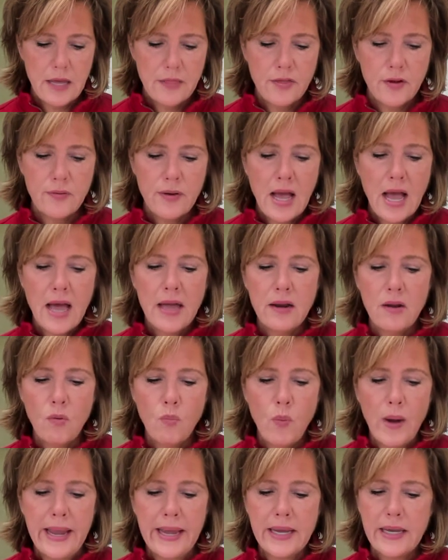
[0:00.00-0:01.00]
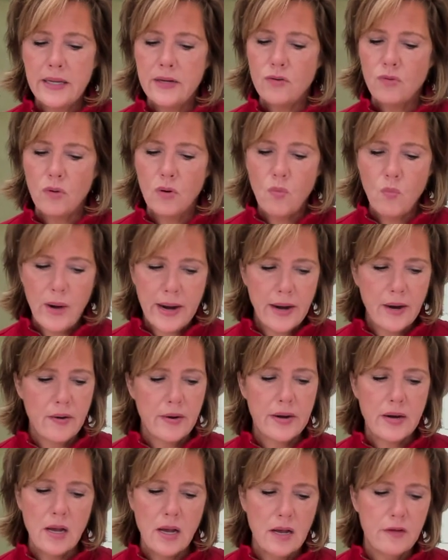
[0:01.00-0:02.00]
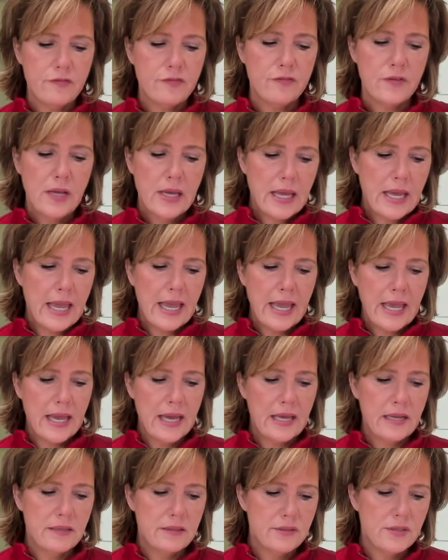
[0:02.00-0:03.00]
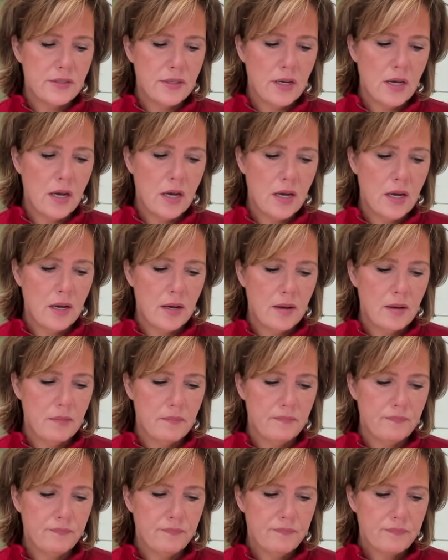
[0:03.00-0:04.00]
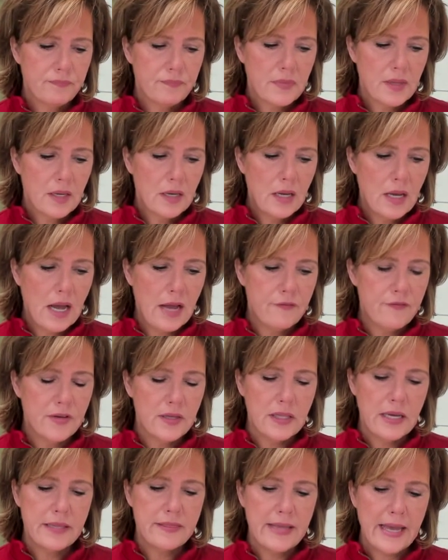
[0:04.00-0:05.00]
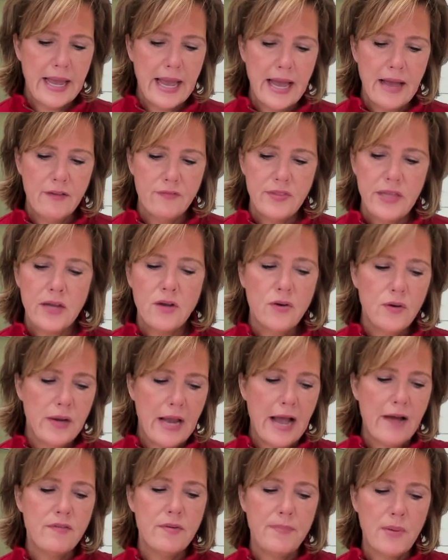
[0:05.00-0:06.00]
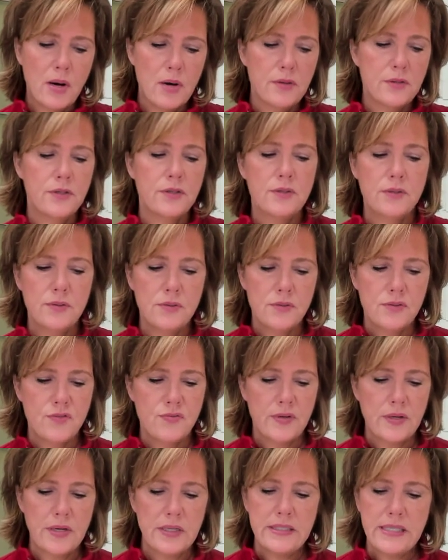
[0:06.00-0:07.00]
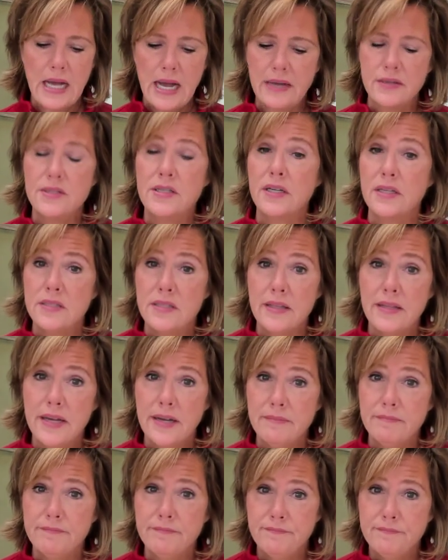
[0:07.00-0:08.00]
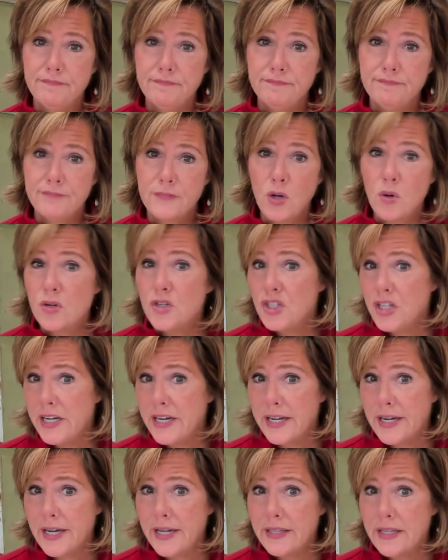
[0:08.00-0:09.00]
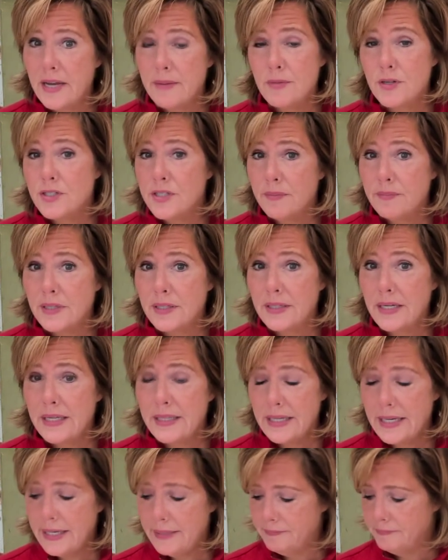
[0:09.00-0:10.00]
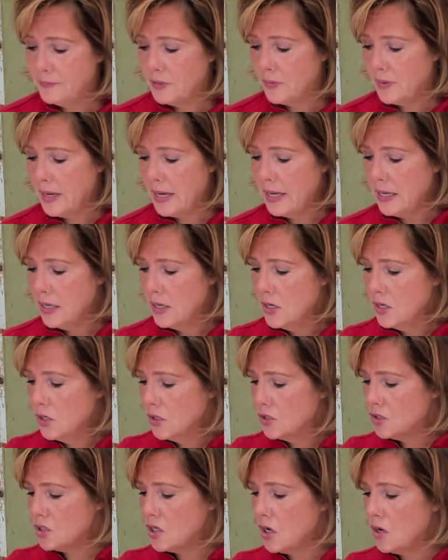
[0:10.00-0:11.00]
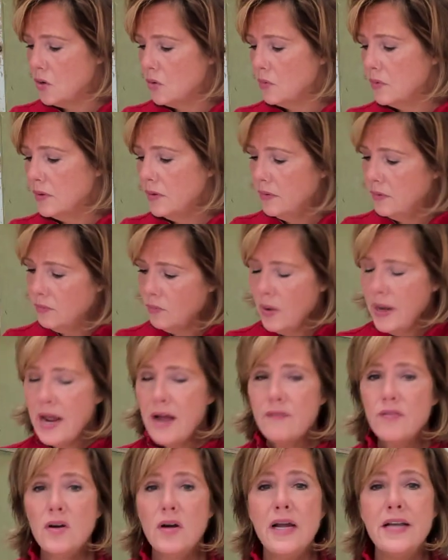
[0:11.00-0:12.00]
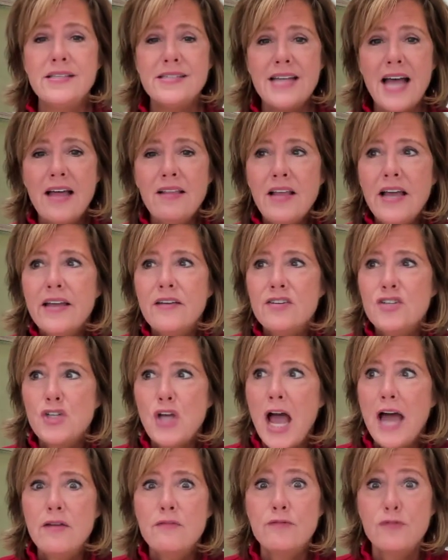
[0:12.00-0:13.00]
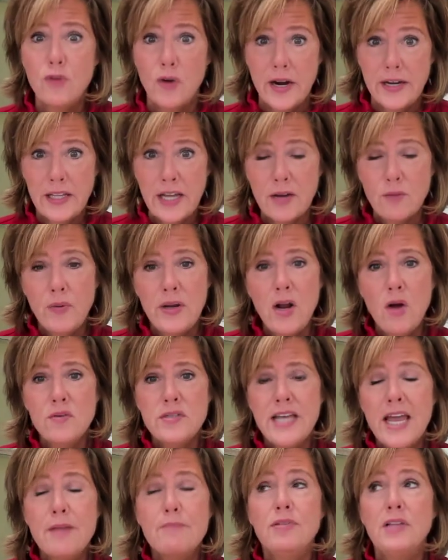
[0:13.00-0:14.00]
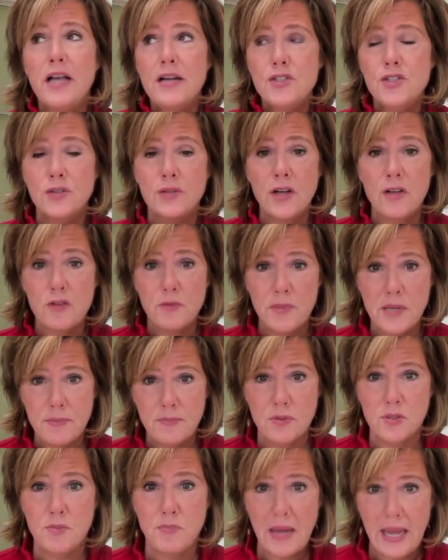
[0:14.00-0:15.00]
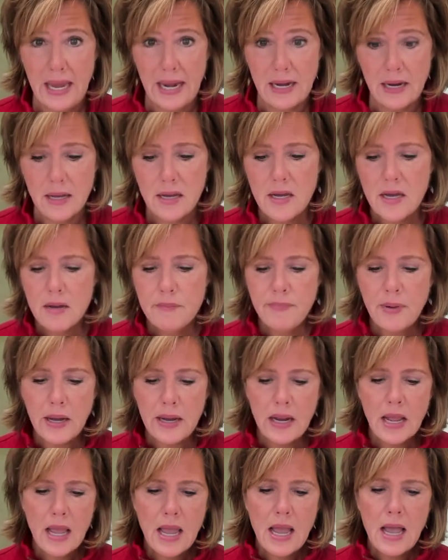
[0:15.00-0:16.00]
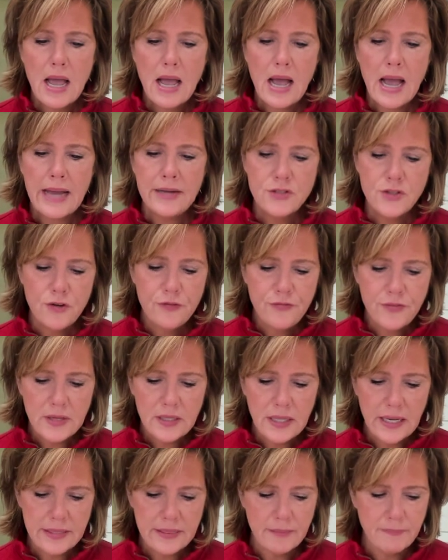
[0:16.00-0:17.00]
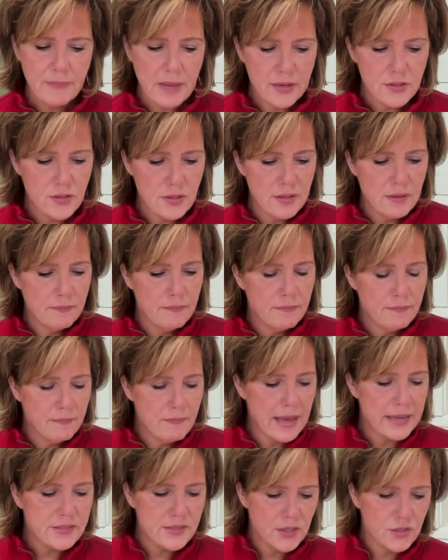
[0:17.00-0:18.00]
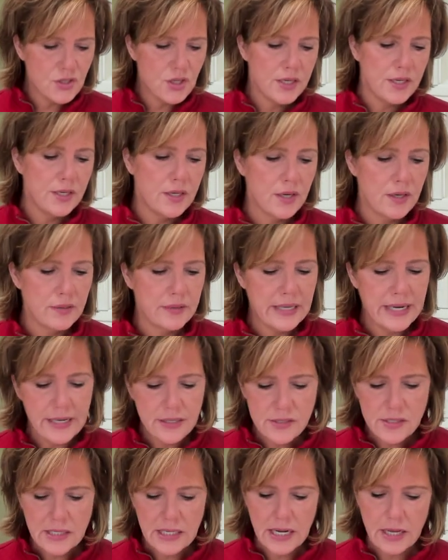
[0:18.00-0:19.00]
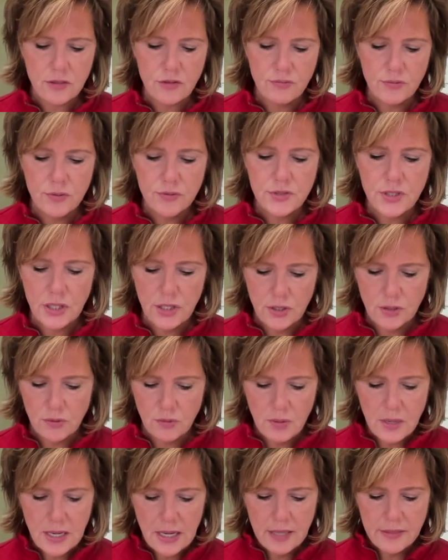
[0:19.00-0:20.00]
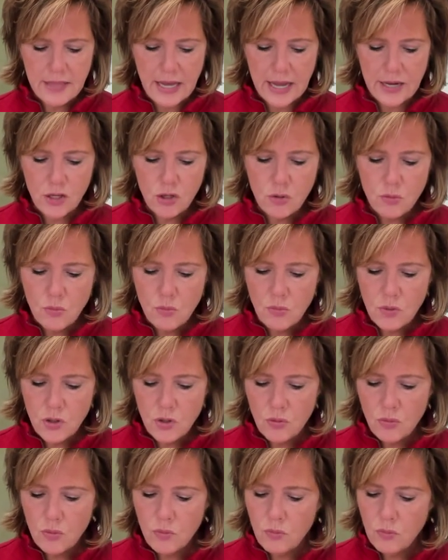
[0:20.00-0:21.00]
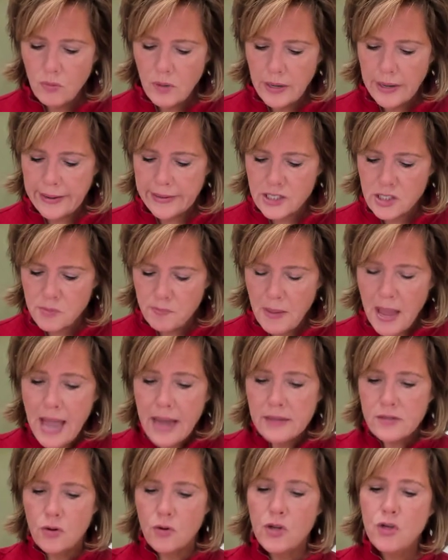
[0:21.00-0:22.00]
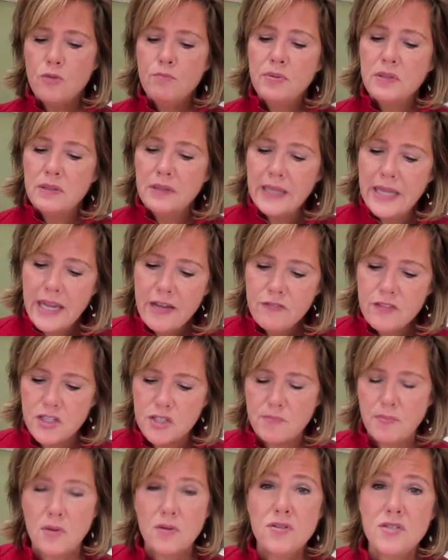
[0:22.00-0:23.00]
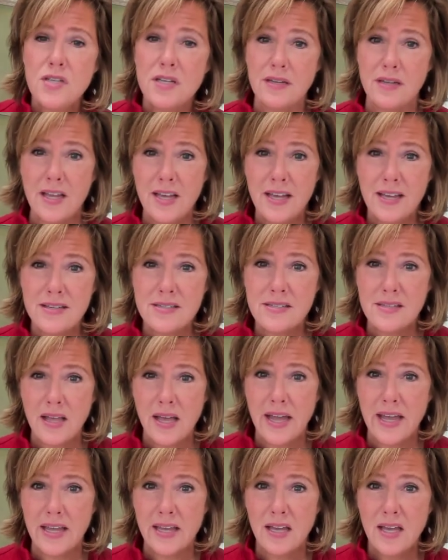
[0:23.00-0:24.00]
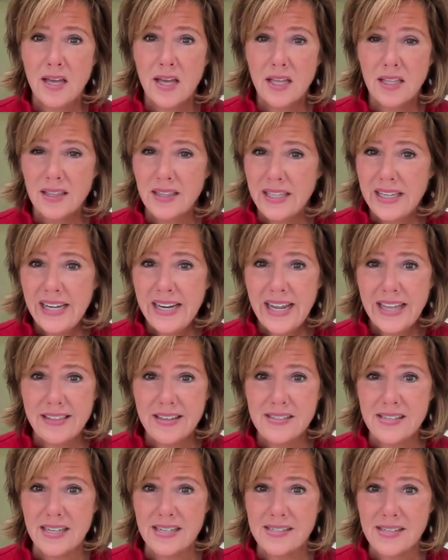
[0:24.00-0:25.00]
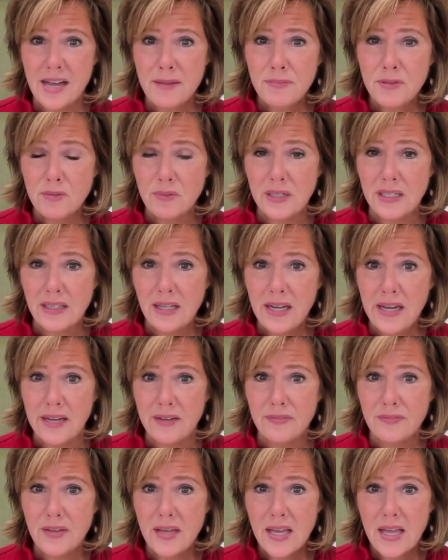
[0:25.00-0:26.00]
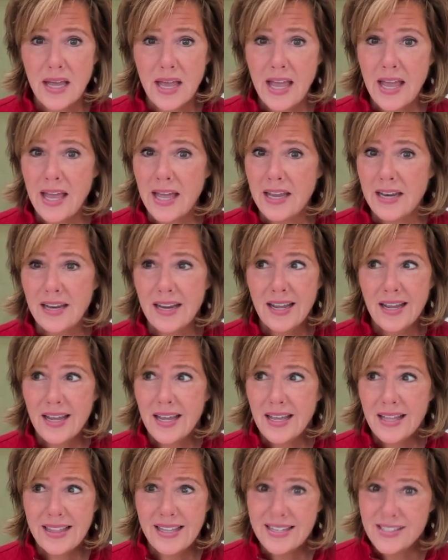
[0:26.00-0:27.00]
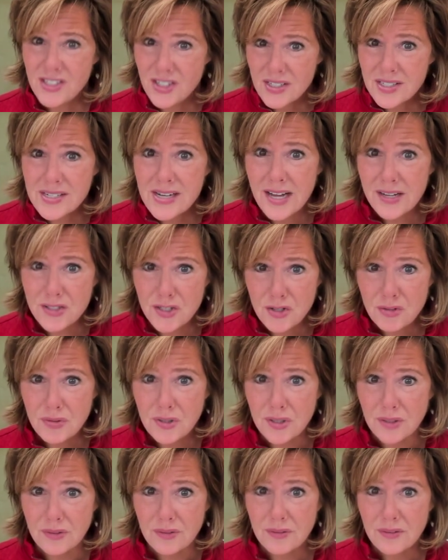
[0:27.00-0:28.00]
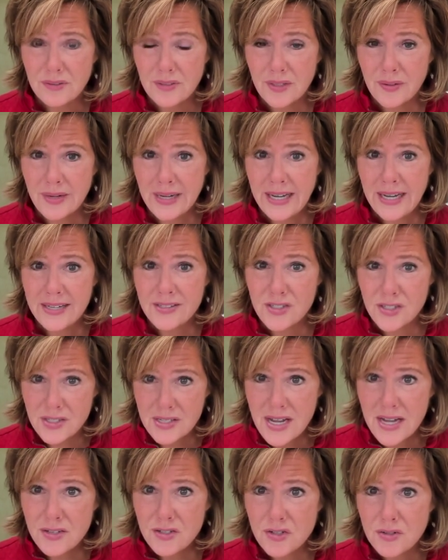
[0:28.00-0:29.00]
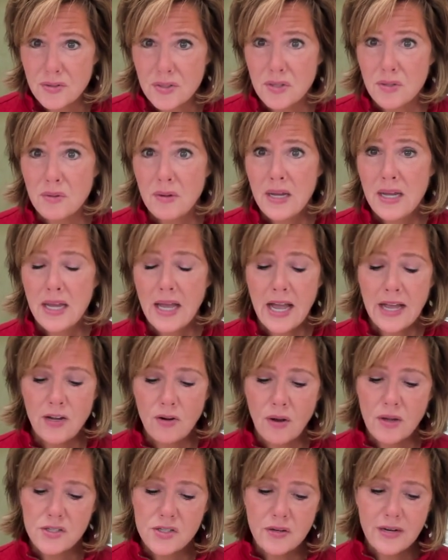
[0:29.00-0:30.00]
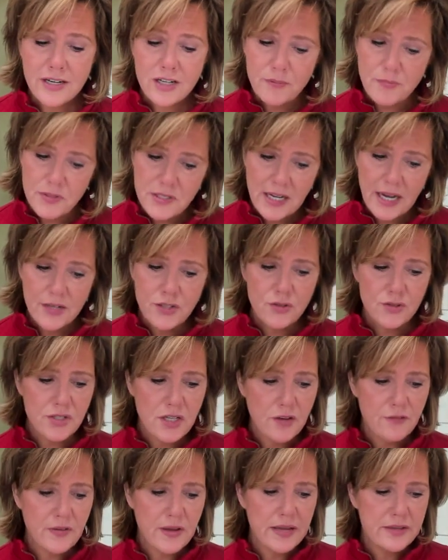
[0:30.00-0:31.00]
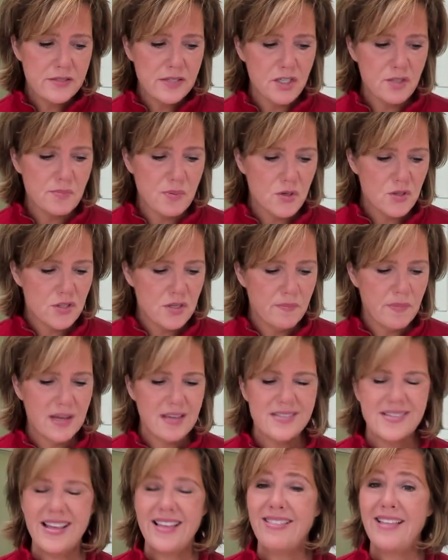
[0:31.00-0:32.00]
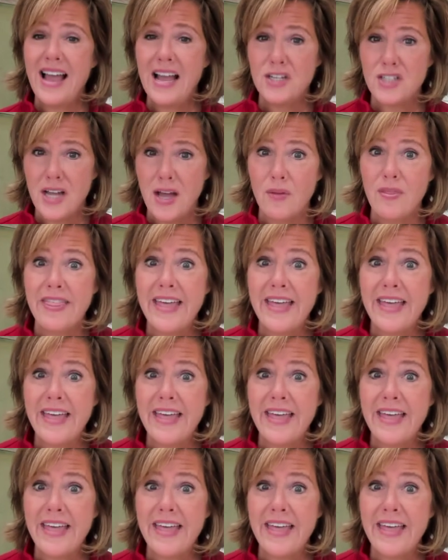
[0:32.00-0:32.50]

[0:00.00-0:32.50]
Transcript: They're not awakened or aware enough. And I feel like they could have a partner who's very toxic to them or cheating on them or something like that. Okay. So whatever, it's not like Schadenfreude. Like, we don't take pleasure in other people's pain, but I do feel like the message here needs to get through to you that you expect or you believe this person is like leading this exemplary life, and it's just not true. Okay? It's just not true. And you also need to protect yourself against this person because they lash out.